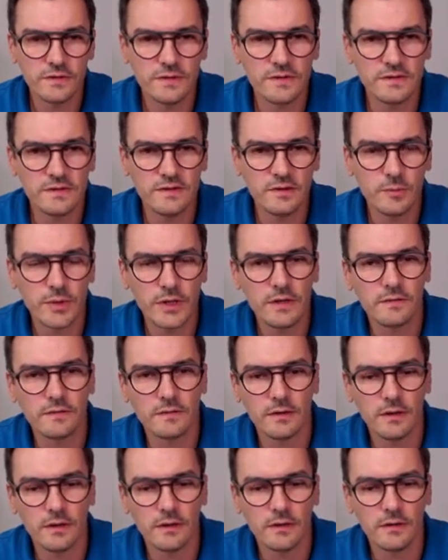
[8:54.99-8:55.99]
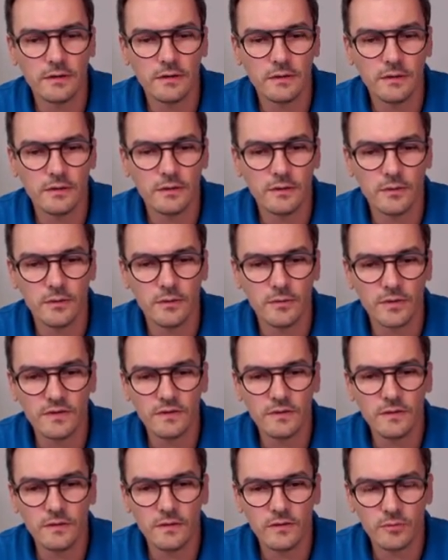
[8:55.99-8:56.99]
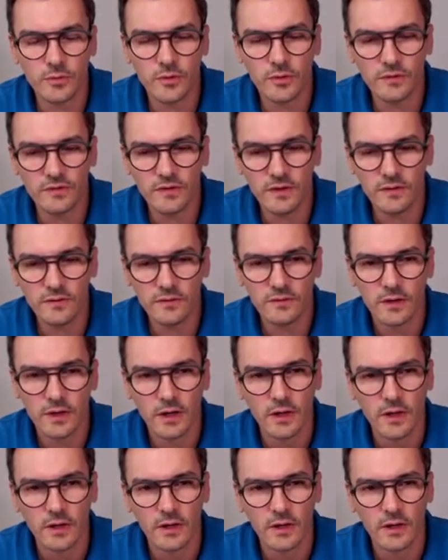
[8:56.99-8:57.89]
anticipate within this process.